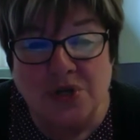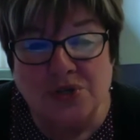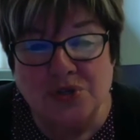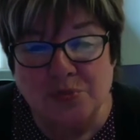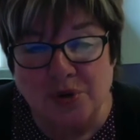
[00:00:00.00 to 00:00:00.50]

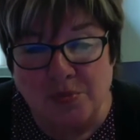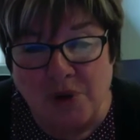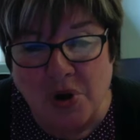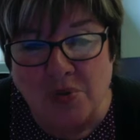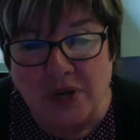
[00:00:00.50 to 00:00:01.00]
to
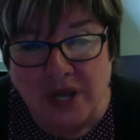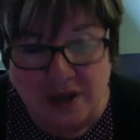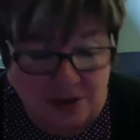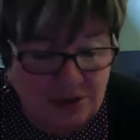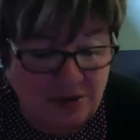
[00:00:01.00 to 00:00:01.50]
promote
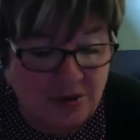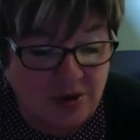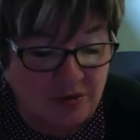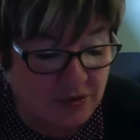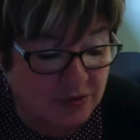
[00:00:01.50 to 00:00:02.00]
health
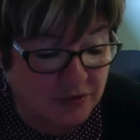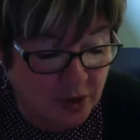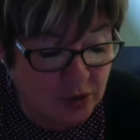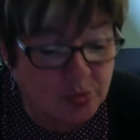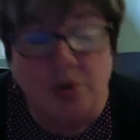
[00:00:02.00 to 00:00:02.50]
for
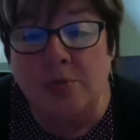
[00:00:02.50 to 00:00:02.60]
vulnerable